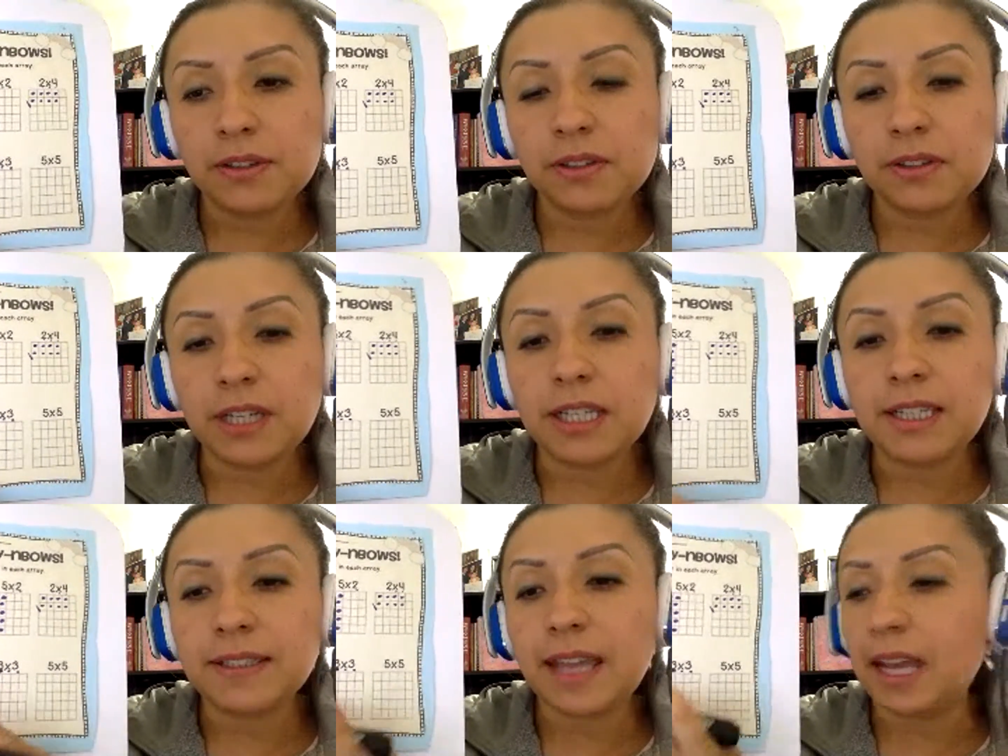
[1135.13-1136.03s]
In this
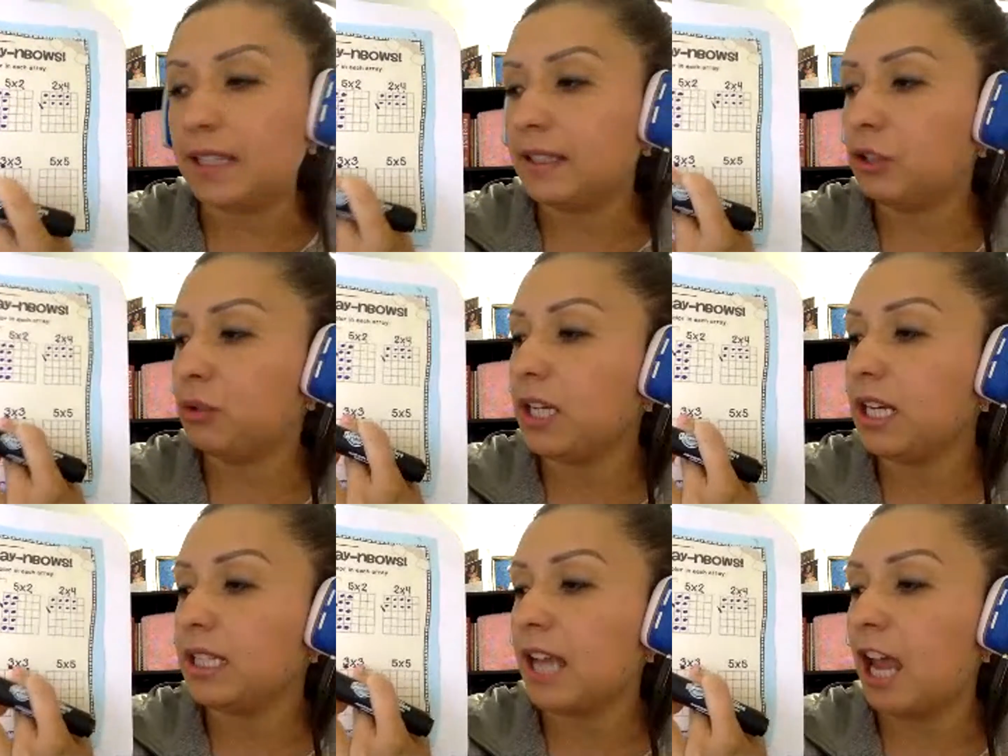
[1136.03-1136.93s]
case, 3
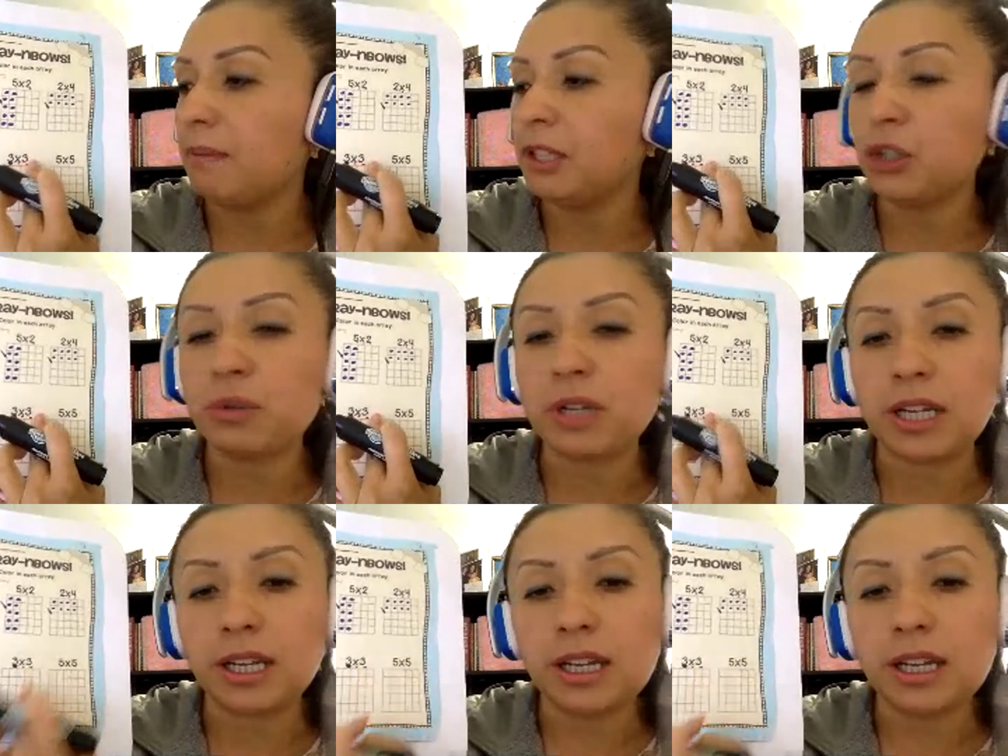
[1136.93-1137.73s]
times 3.